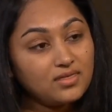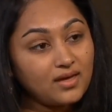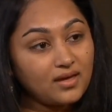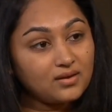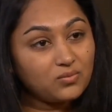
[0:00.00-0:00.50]

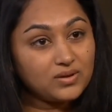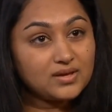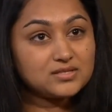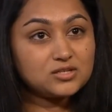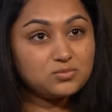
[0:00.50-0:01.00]
that
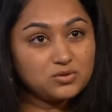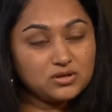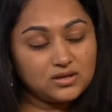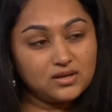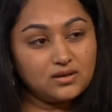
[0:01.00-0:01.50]
we as a
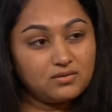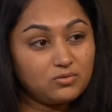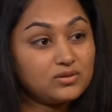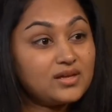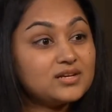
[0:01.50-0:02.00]
community
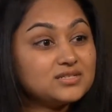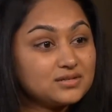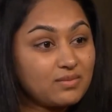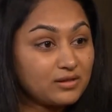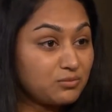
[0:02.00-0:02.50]
related
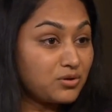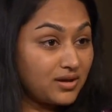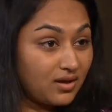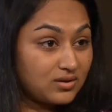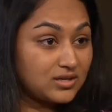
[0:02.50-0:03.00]
to
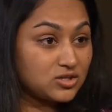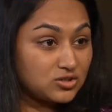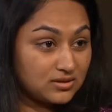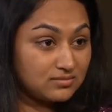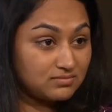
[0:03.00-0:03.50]
Mecklenburg
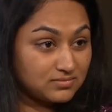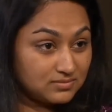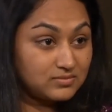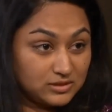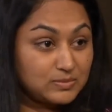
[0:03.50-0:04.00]
County in
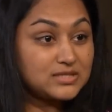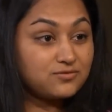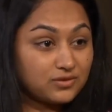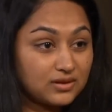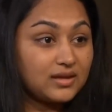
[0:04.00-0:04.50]

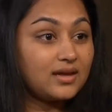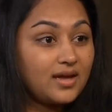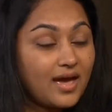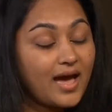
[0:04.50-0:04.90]
specifically,